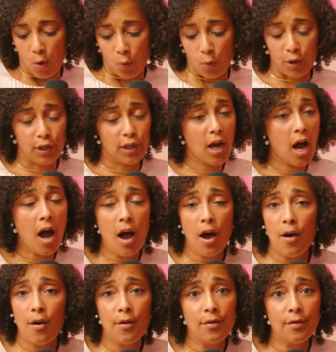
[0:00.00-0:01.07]
Well,
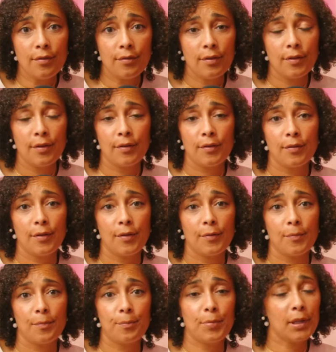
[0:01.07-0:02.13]
y'all
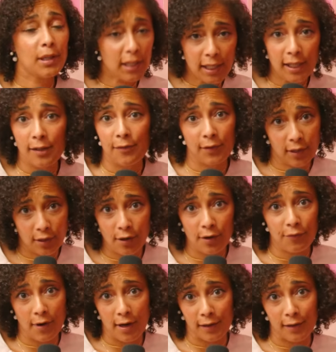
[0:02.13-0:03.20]
believe in
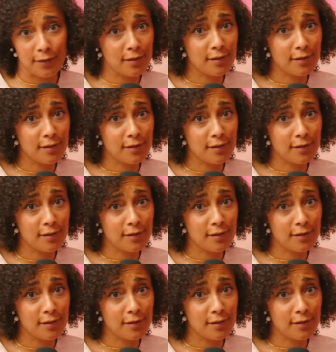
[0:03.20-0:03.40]
Kirk Franklin.